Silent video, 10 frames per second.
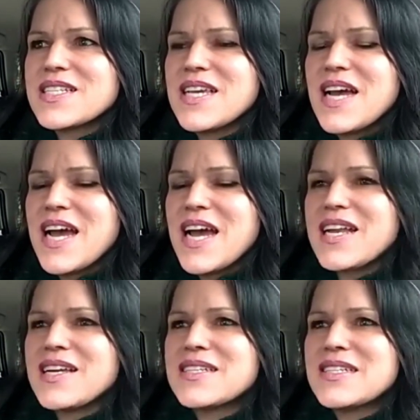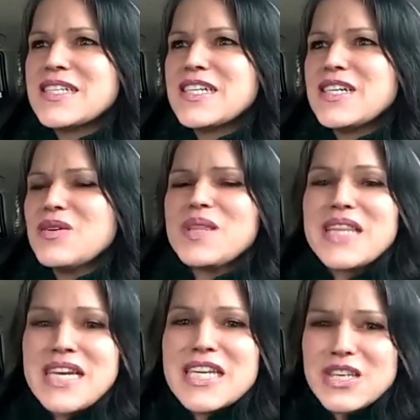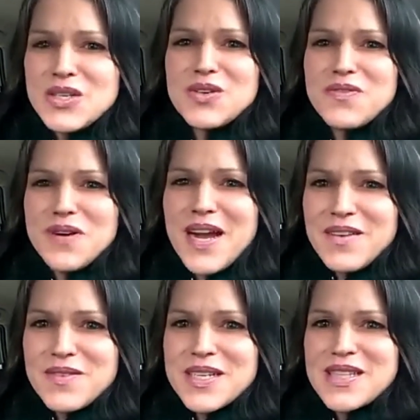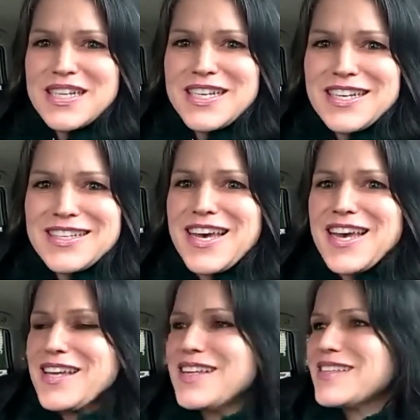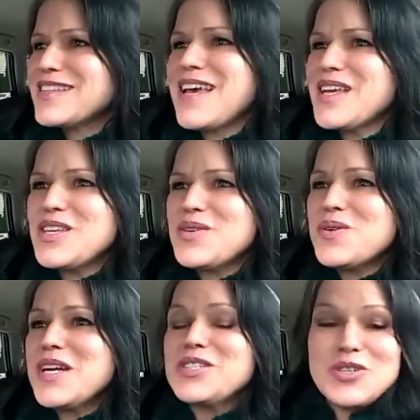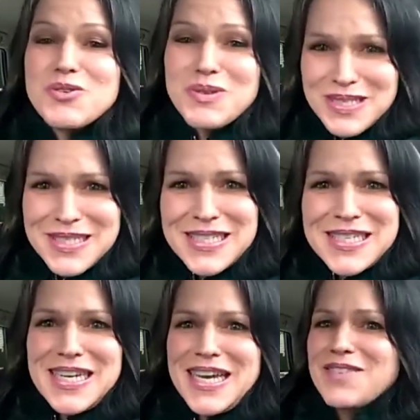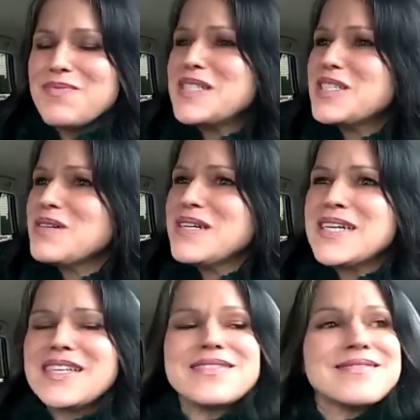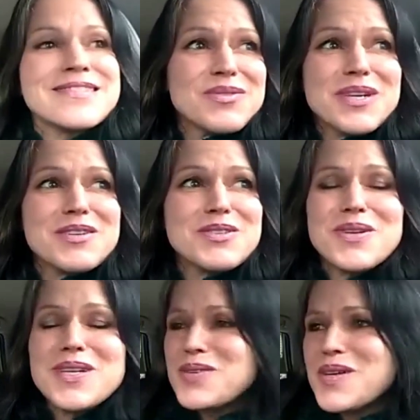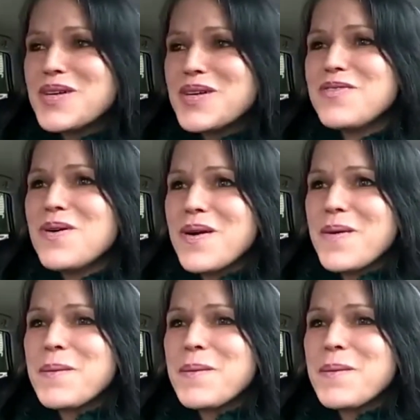Exciting. Well, thank you for everything that you do and have been doing, and here we go, 2024.